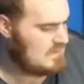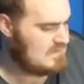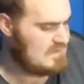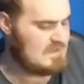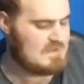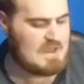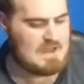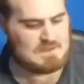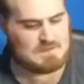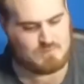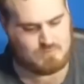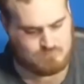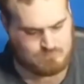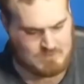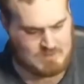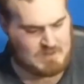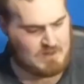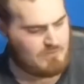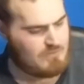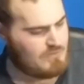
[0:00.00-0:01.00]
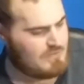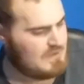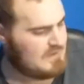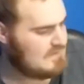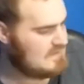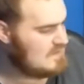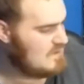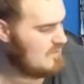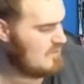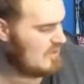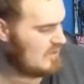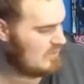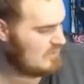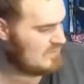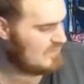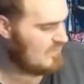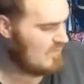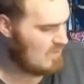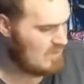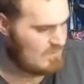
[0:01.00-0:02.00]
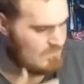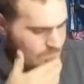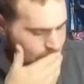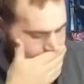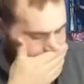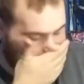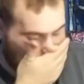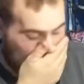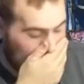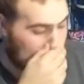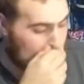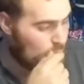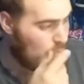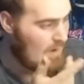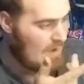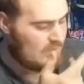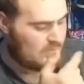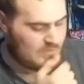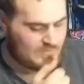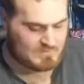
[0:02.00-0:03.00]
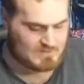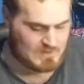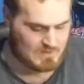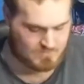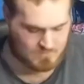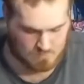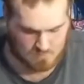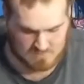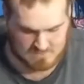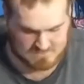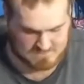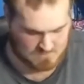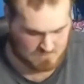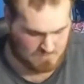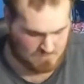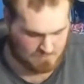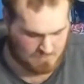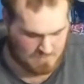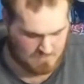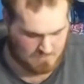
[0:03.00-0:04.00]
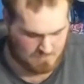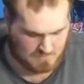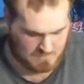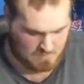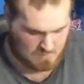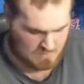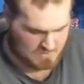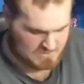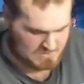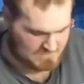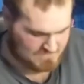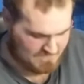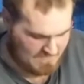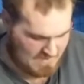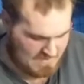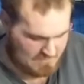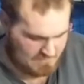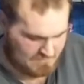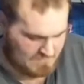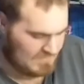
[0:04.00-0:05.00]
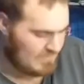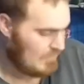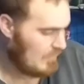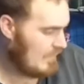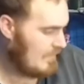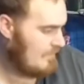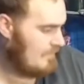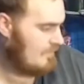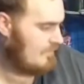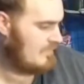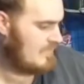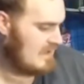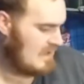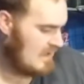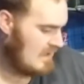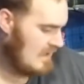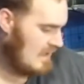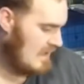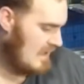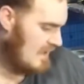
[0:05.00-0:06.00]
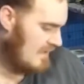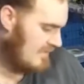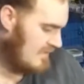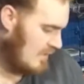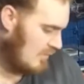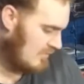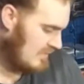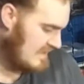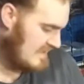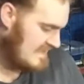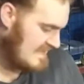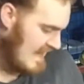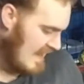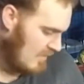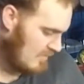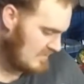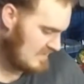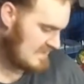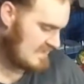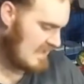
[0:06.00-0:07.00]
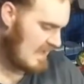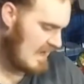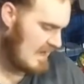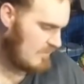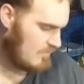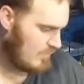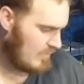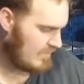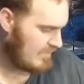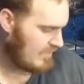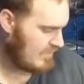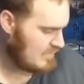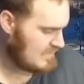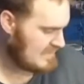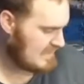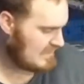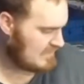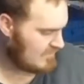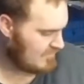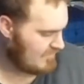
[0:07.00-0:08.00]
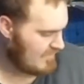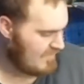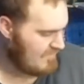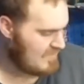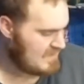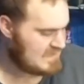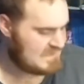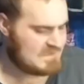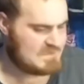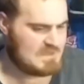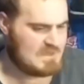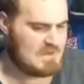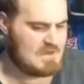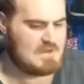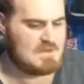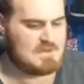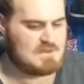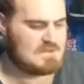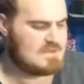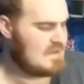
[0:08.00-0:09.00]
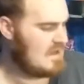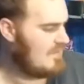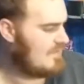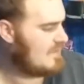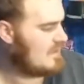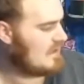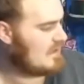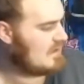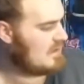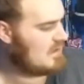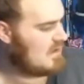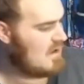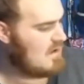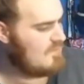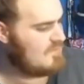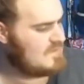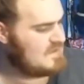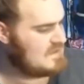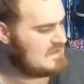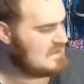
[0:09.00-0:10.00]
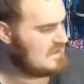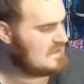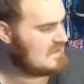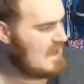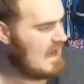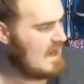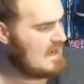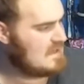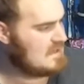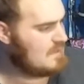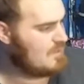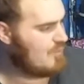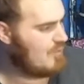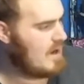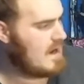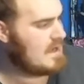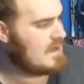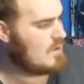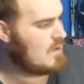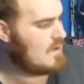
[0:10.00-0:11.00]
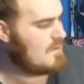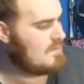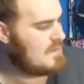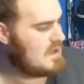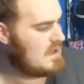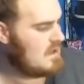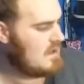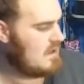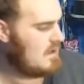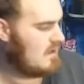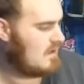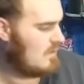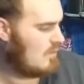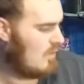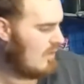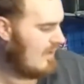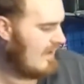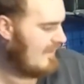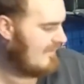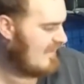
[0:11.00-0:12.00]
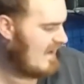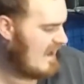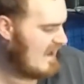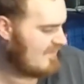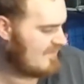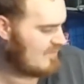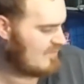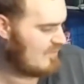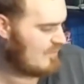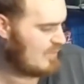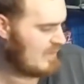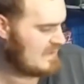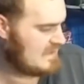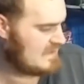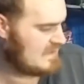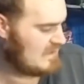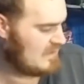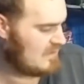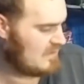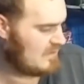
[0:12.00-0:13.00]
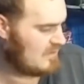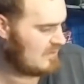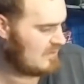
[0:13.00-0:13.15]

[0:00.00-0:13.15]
And that's another thing the super glue is for. It worked well on the other one, so it'll probably work just fine on this one. The only downside with using the rivets is if the gloves decide to break on me, or if I have to replace the